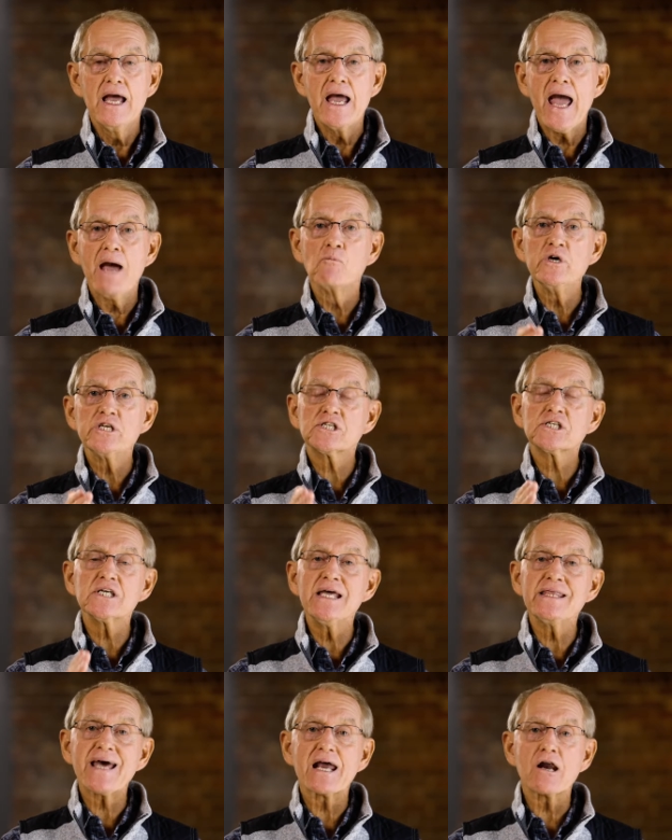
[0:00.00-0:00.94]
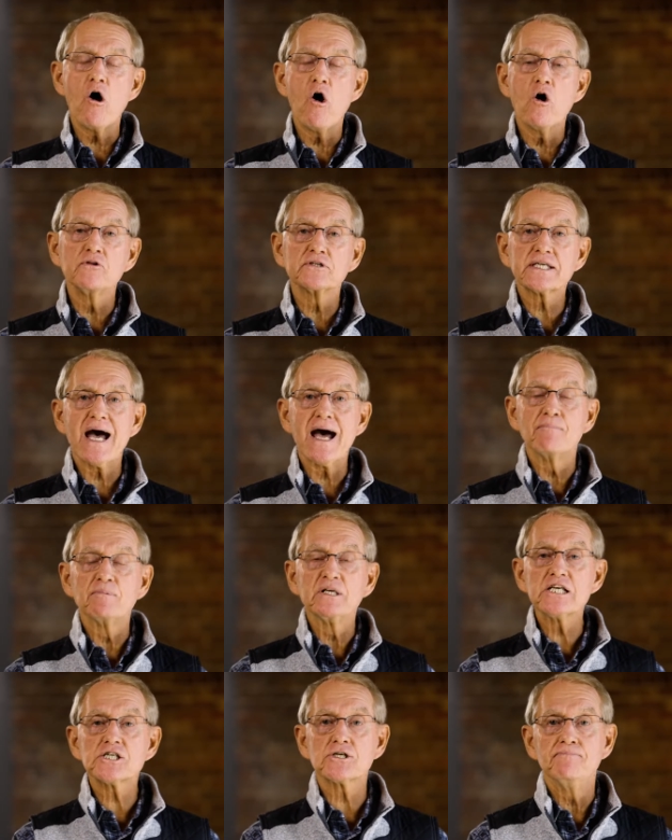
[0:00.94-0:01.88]
And we see that all the time.
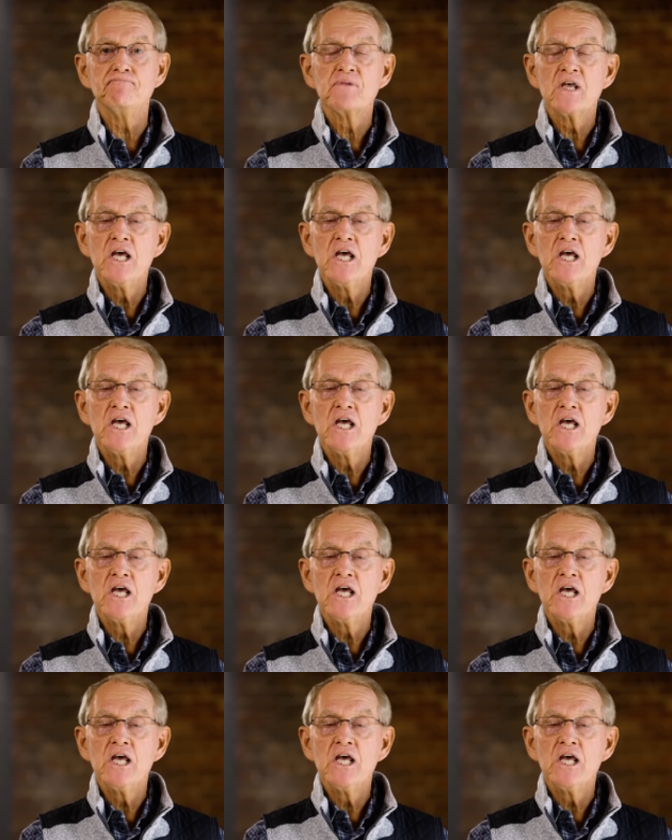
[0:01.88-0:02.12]
Listen,